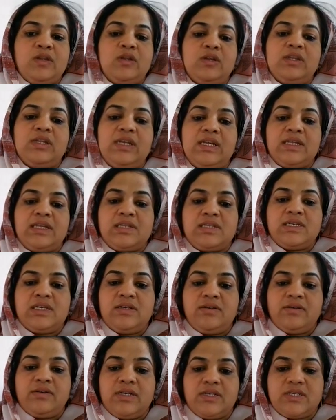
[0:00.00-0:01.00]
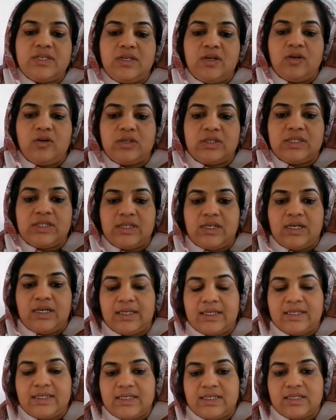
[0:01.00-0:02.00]
So the next generation
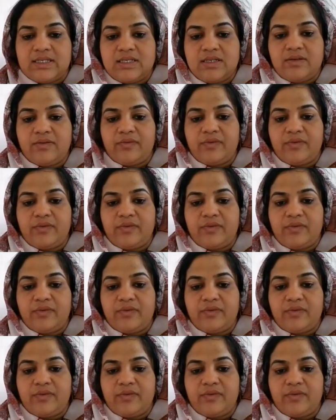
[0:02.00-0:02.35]
architecture,